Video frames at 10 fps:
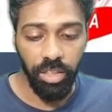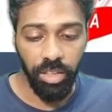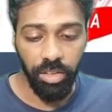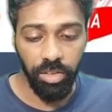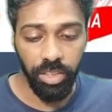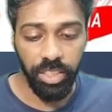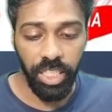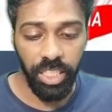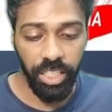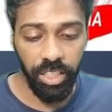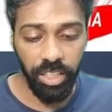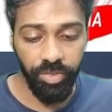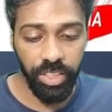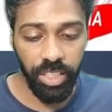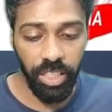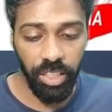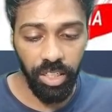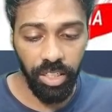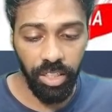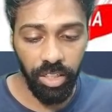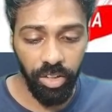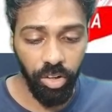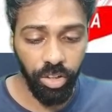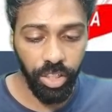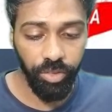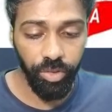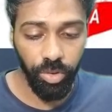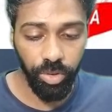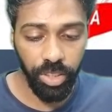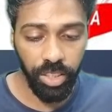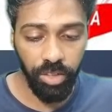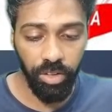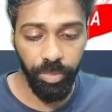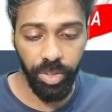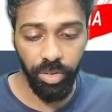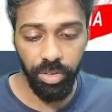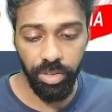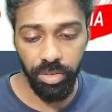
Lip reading: this can hinder physical and cognitive growth and development also.